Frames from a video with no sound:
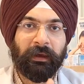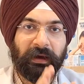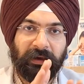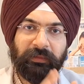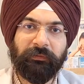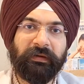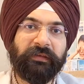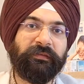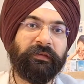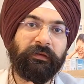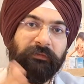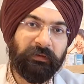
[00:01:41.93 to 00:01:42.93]
Otherwise,
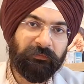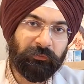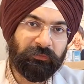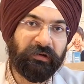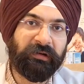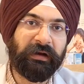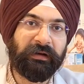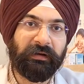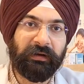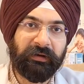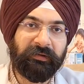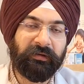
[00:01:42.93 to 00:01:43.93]
even if you treat at a
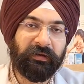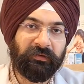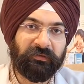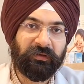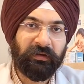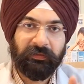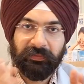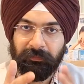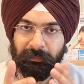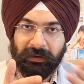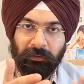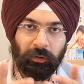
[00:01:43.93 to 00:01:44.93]
later age, the
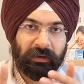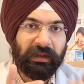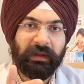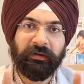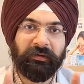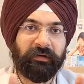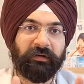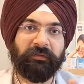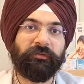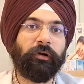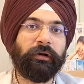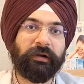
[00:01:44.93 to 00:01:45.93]
binocularity does
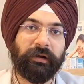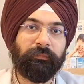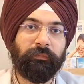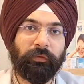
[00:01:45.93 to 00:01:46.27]
not come.